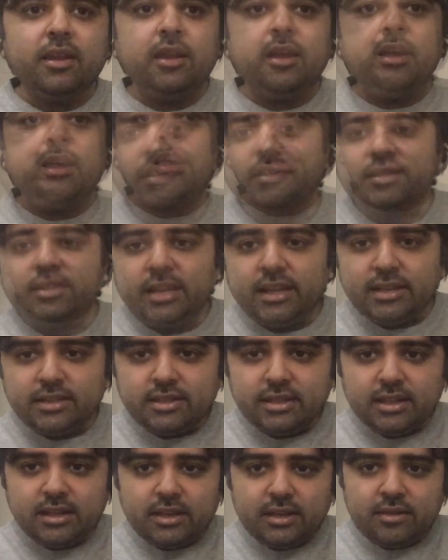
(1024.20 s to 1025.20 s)
Gwen
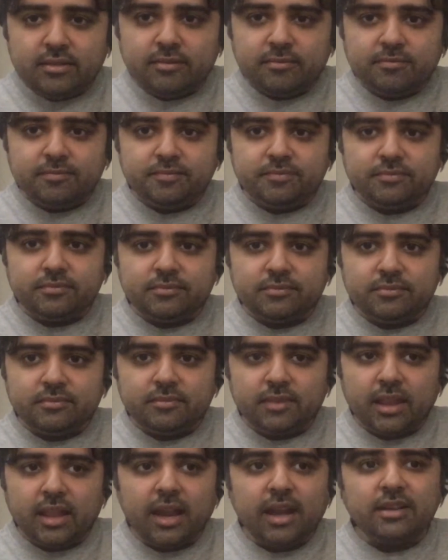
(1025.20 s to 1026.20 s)
Stacy
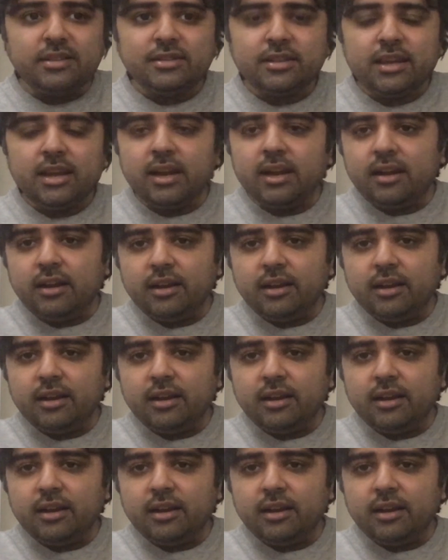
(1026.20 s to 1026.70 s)
gets killed,